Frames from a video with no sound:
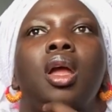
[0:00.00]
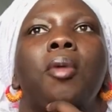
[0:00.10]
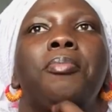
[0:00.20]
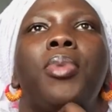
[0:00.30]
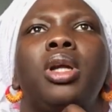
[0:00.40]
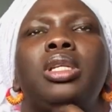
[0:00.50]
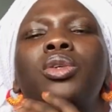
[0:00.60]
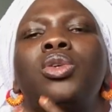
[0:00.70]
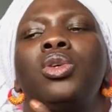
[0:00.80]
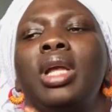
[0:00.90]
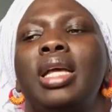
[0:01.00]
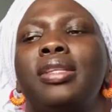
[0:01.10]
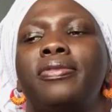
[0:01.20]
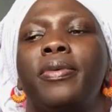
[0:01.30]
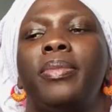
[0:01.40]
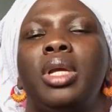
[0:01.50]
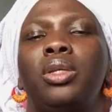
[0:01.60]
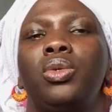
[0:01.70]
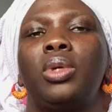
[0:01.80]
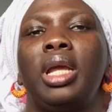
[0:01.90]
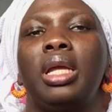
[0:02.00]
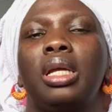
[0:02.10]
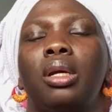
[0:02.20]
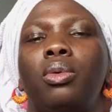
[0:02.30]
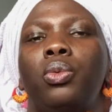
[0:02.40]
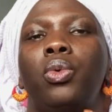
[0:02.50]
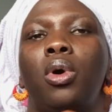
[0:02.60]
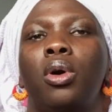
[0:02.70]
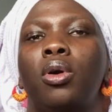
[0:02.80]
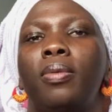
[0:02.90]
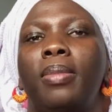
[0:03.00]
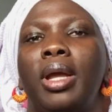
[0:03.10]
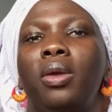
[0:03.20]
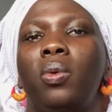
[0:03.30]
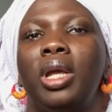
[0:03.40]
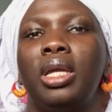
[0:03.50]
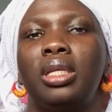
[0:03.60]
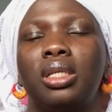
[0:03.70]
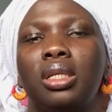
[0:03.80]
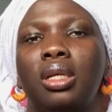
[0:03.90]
But the goal is for me to like work on my weight,